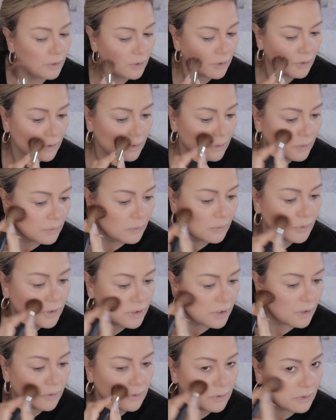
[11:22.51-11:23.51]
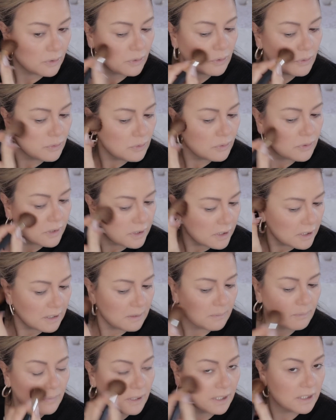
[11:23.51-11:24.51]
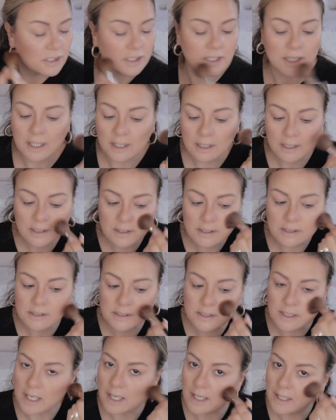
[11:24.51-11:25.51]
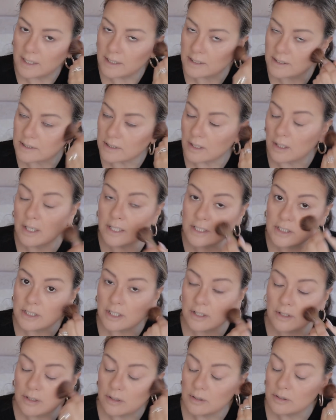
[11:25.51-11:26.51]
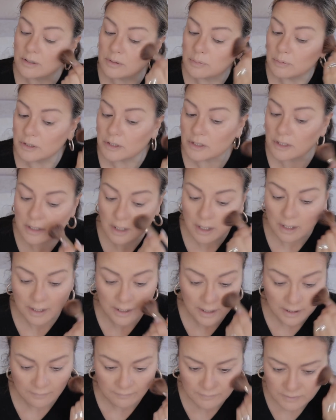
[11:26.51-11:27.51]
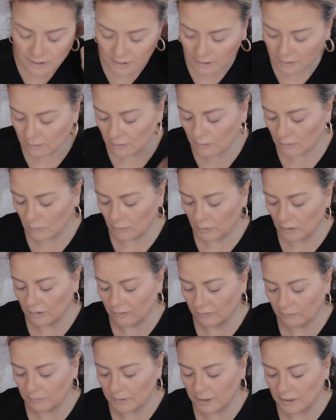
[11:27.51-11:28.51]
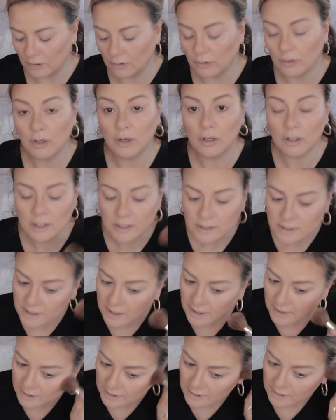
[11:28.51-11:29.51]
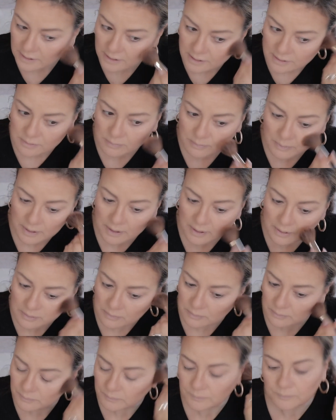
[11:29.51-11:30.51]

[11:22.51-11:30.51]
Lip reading: You can also use the blush colours as eyeshadows, which I have done when I've been on holiday as well.